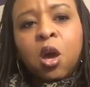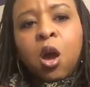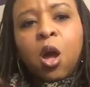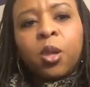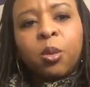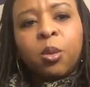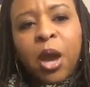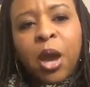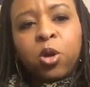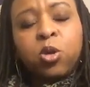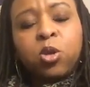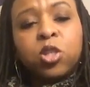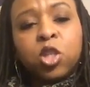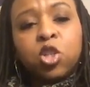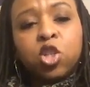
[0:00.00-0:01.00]
all about
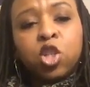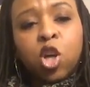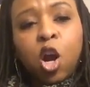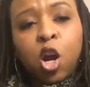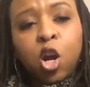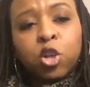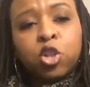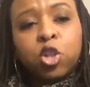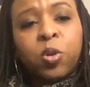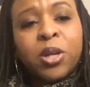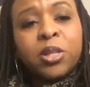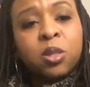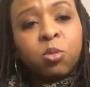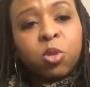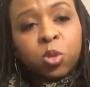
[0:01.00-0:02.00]
who's in charge, who
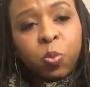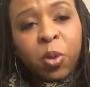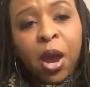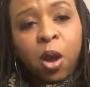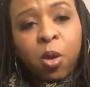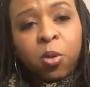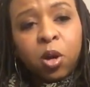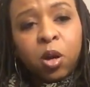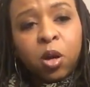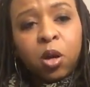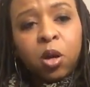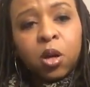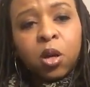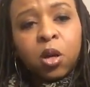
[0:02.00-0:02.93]
has the most power,